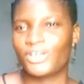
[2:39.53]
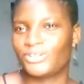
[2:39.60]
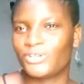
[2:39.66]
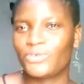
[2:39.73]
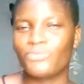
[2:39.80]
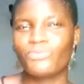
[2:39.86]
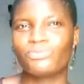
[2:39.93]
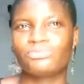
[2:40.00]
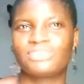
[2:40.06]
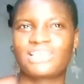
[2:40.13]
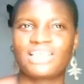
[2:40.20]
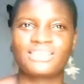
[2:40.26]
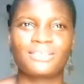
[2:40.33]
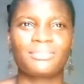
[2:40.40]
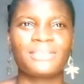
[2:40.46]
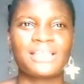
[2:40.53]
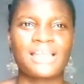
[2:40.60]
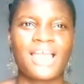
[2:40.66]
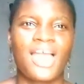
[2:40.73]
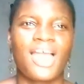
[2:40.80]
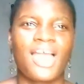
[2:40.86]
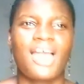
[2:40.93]
Don't say
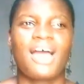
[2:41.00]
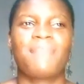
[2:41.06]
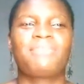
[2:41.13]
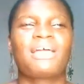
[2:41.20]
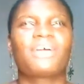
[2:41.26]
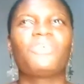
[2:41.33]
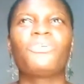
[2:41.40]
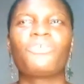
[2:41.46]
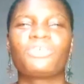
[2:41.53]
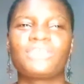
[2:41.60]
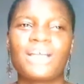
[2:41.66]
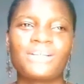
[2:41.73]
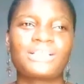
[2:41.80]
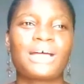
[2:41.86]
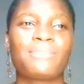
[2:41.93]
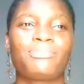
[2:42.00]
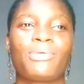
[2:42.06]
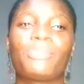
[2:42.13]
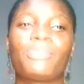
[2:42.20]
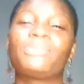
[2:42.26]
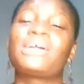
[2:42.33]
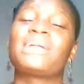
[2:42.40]
something and be like, oh, now that I'm
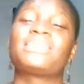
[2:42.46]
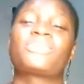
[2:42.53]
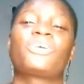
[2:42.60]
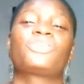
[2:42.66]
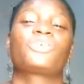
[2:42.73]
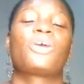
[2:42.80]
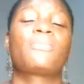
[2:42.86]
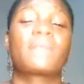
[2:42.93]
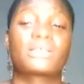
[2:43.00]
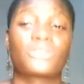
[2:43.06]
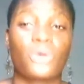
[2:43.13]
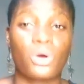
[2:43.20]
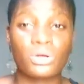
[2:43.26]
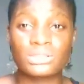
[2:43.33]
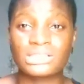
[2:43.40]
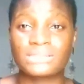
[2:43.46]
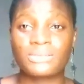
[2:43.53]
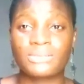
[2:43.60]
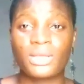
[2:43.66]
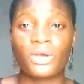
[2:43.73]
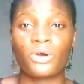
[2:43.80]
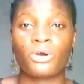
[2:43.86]
popular and it's going to come back to haunt
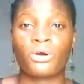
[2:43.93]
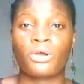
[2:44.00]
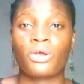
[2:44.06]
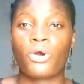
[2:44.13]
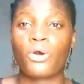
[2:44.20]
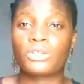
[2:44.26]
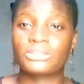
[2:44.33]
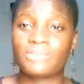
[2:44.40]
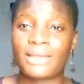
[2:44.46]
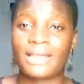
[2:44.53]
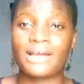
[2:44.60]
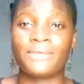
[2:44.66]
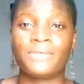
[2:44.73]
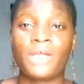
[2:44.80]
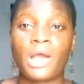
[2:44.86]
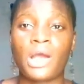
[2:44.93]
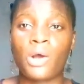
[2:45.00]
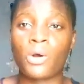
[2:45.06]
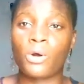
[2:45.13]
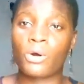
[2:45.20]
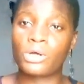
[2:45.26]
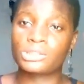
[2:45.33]
me or haunt my career
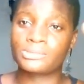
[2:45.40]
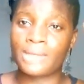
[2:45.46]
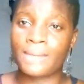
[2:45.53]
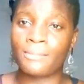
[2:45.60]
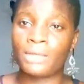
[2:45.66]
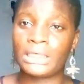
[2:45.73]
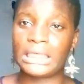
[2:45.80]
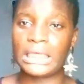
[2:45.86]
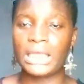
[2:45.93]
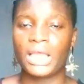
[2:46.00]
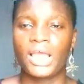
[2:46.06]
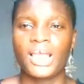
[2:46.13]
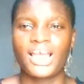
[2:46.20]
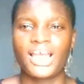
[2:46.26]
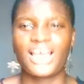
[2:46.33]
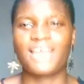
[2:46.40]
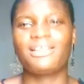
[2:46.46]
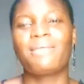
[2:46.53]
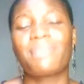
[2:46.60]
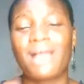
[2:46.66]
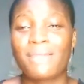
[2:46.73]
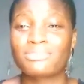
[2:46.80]
or haunt my money. And
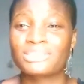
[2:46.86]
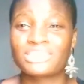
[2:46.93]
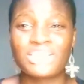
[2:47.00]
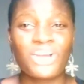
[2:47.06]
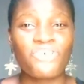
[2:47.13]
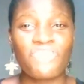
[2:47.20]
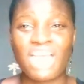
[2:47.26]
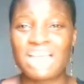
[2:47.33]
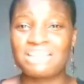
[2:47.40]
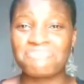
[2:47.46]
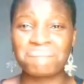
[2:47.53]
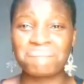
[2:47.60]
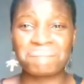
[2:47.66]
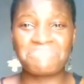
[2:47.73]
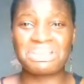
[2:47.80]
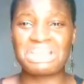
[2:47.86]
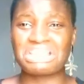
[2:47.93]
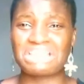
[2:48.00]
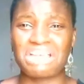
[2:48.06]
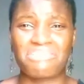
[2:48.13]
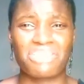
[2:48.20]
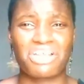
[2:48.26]
I'll be like, I'm sorry, I didn't mean
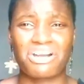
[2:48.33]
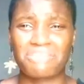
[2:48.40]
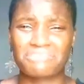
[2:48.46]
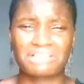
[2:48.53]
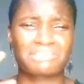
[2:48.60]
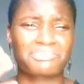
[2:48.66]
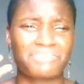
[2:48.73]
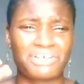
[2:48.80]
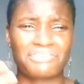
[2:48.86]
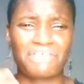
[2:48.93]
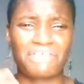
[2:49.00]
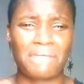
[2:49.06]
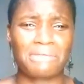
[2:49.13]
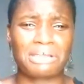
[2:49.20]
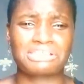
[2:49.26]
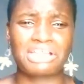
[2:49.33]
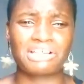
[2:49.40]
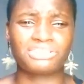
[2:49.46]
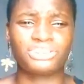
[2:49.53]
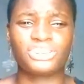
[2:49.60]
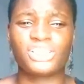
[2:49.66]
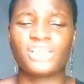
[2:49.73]
it. I come in front of camera and
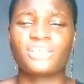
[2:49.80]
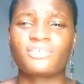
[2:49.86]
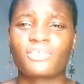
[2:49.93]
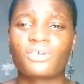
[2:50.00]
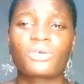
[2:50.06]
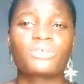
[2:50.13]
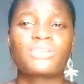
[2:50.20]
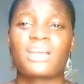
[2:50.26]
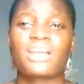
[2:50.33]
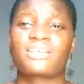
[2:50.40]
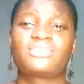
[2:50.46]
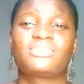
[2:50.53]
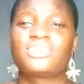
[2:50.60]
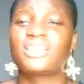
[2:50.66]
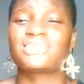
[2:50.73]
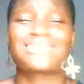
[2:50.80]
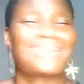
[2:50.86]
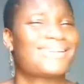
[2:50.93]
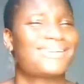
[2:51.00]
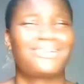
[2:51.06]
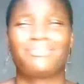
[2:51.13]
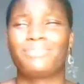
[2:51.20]
start shedding crocodile tears.
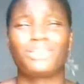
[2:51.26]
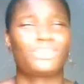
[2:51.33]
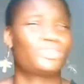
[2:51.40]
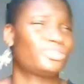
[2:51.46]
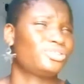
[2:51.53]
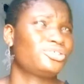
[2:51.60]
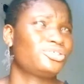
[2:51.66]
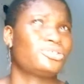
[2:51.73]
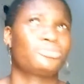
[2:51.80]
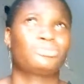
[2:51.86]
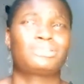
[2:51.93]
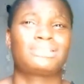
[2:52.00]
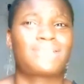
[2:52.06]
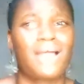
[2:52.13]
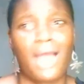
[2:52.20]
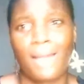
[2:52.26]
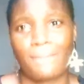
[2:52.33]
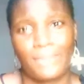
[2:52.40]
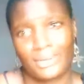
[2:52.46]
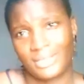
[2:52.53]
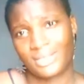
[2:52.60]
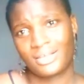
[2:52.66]
Like, bitch, no,
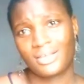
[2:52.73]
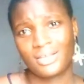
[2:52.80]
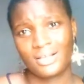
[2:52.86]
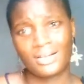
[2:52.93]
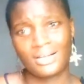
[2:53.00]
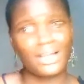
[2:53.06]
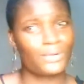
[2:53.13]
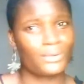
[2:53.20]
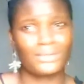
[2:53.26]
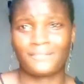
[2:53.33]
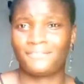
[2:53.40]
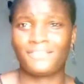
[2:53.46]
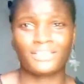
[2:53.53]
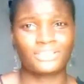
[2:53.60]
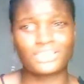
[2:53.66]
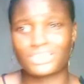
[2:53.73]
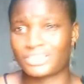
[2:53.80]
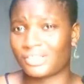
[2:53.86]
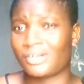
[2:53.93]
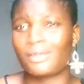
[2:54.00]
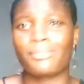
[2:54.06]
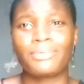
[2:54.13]
stop. Like, what the fuck, just
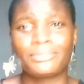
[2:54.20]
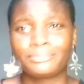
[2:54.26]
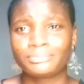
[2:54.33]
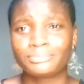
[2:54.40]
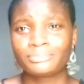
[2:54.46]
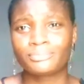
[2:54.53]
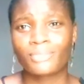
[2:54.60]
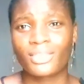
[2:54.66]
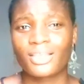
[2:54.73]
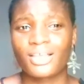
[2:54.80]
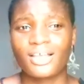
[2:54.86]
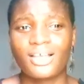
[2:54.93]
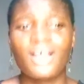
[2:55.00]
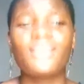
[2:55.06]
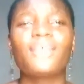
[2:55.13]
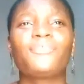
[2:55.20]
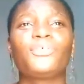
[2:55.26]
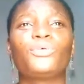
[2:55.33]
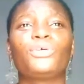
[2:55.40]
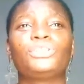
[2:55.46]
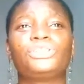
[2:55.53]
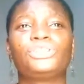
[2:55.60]
stop. All of
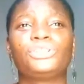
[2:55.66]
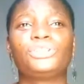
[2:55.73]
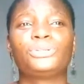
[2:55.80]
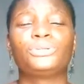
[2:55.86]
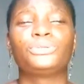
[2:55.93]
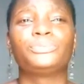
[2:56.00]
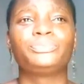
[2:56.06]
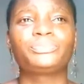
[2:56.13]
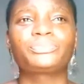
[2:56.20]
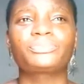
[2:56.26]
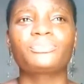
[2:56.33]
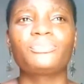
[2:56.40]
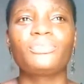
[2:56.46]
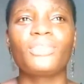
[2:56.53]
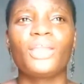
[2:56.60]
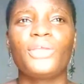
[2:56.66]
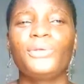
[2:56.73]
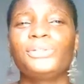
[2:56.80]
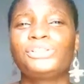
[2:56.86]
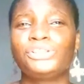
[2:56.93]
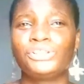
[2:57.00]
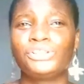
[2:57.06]
you want to, you
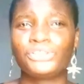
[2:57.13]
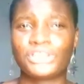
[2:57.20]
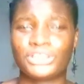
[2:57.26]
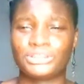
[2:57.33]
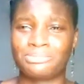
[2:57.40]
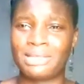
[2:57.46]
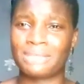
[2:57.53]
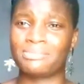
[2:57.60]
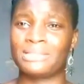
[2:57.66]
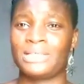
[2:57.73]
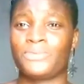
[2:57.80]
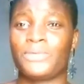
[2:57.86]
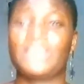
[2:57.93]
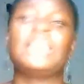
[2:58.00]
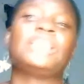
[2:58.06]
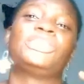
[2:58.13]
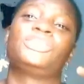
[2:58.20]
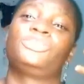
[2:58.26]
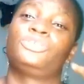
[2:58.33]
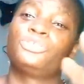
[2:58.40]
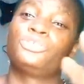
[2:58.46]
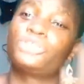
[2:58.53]
want to use it to make money when
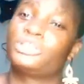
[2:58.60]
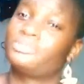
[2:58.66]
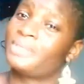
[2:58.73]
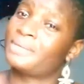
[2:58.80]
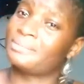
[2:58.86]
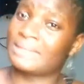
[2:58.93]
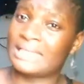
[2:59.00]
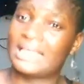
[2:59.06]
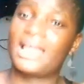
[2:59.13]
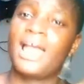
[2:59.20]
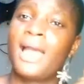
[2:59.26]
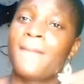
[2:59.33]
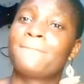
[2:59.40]
it's good to make money.